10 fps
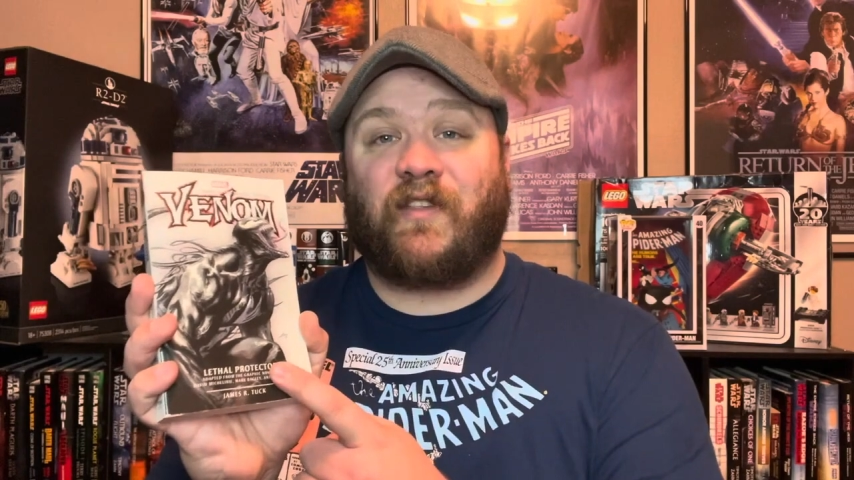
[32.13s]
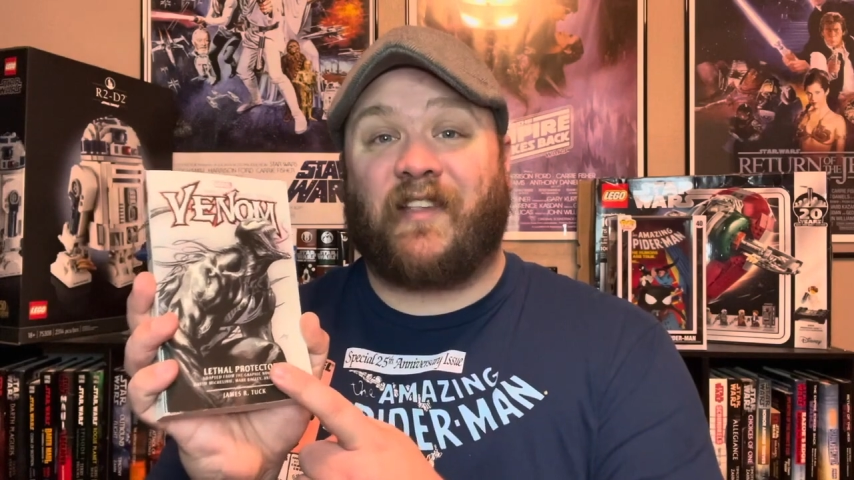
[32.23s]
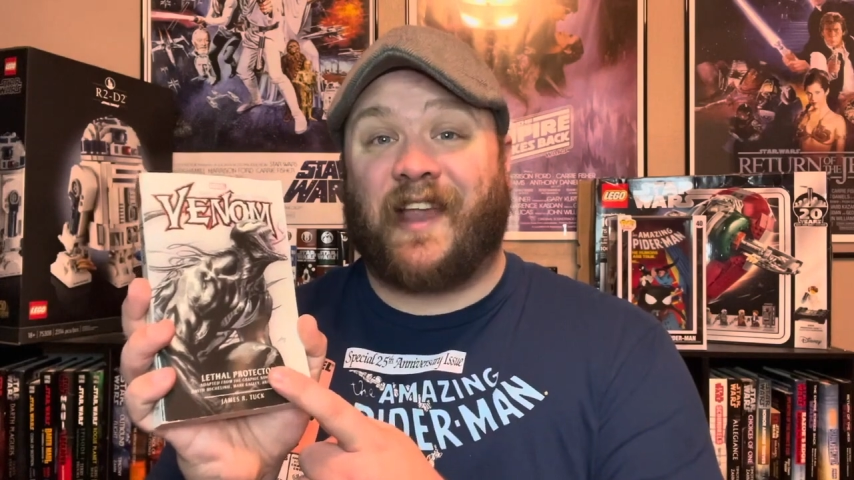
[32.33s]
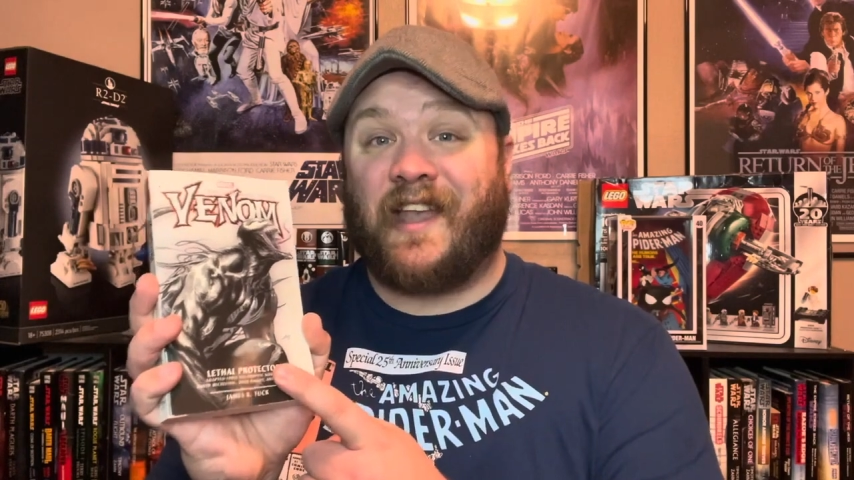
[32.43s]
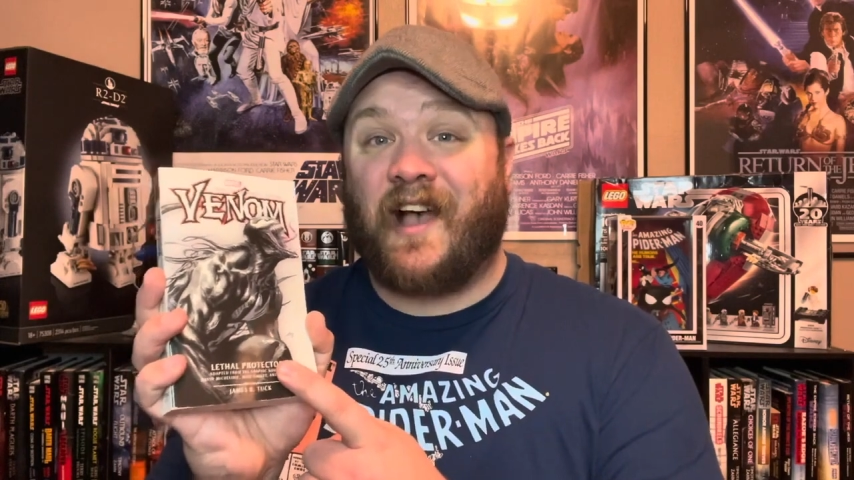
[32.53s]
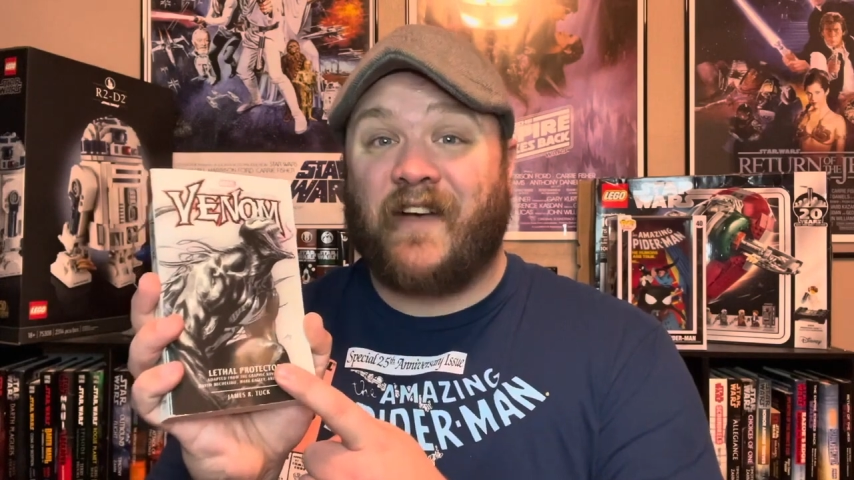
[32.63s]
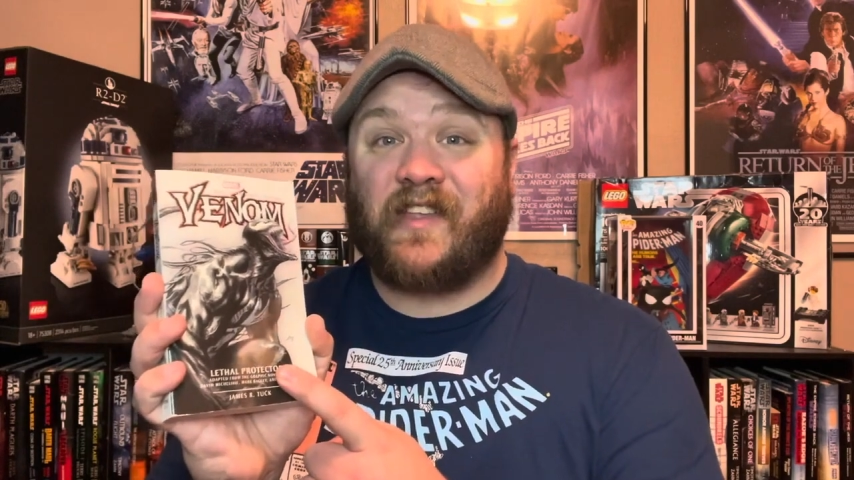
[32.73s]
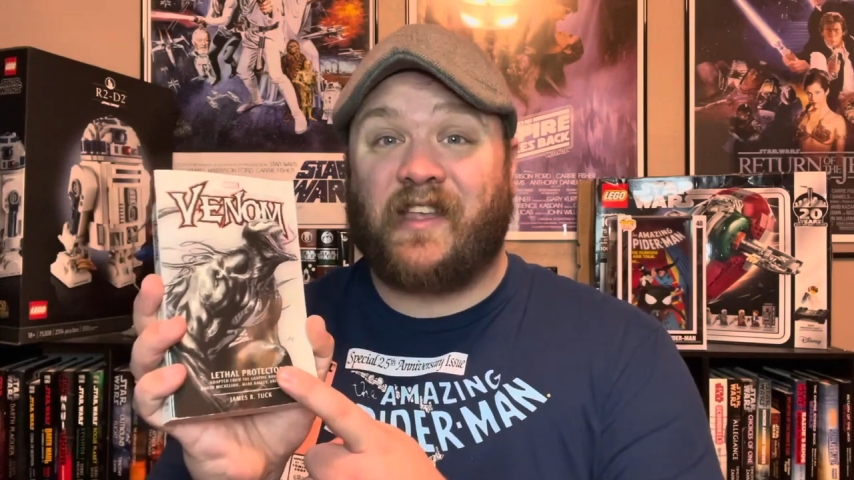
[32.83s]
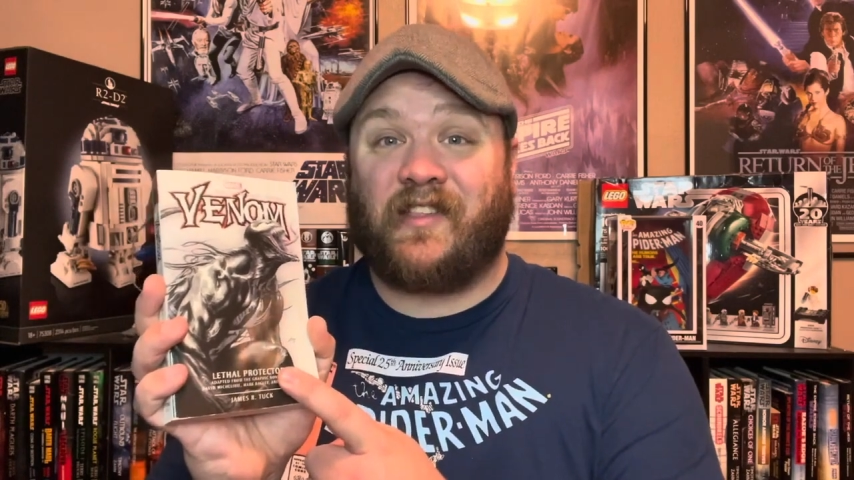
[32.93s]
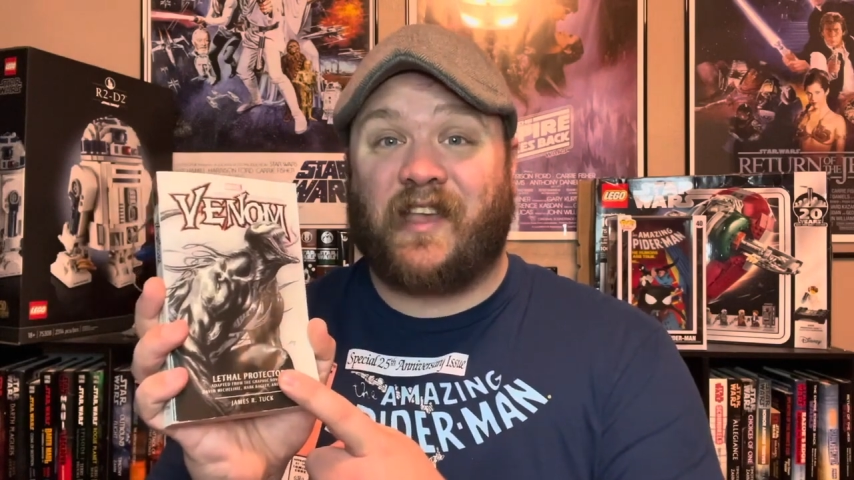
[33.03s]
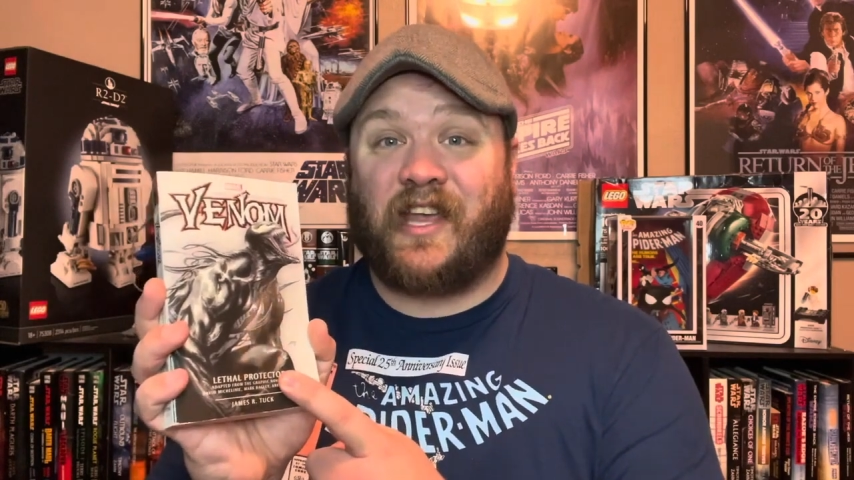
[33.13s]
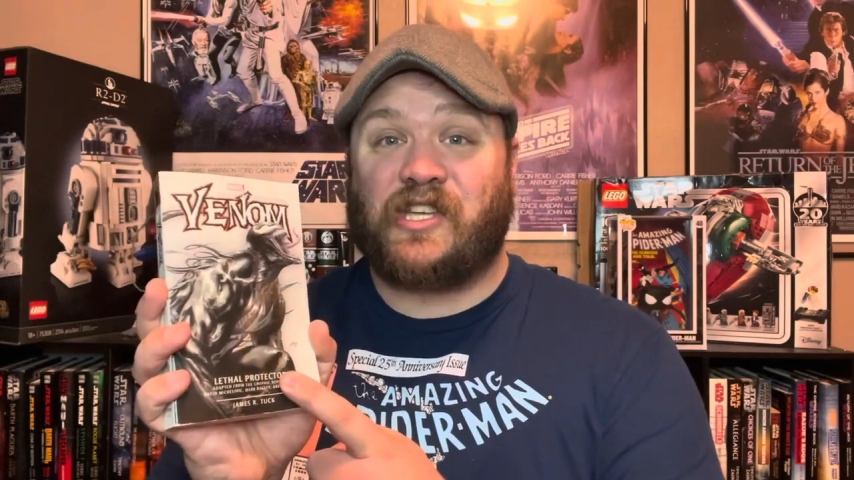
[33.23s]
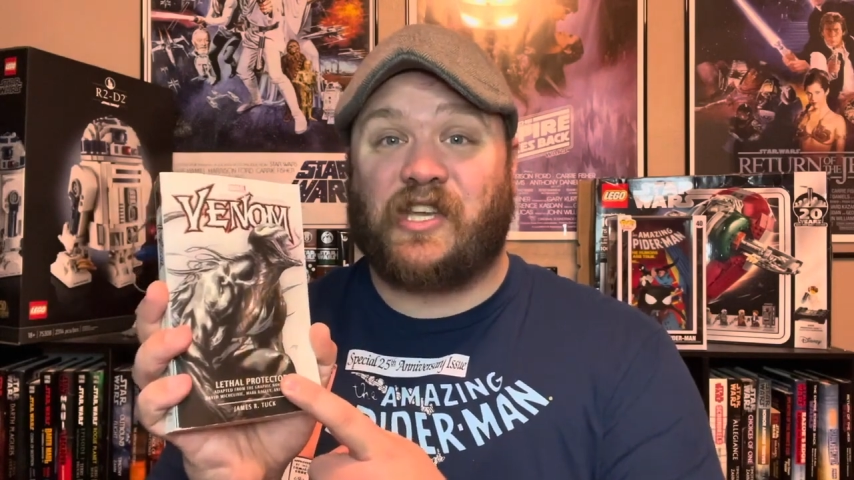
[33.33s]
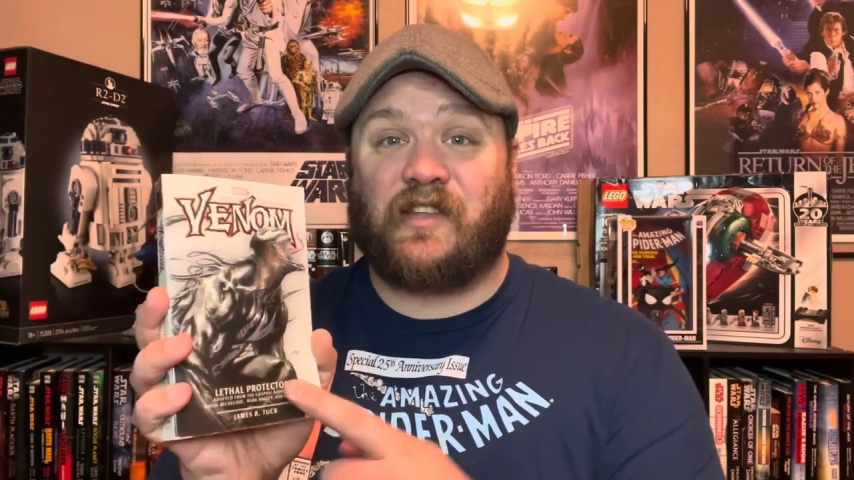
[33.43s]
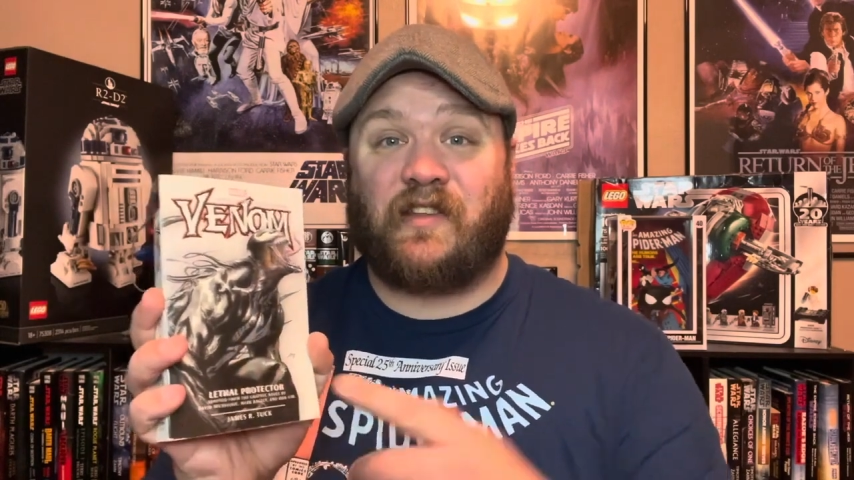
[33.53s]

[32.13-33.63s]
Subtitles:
as a novelization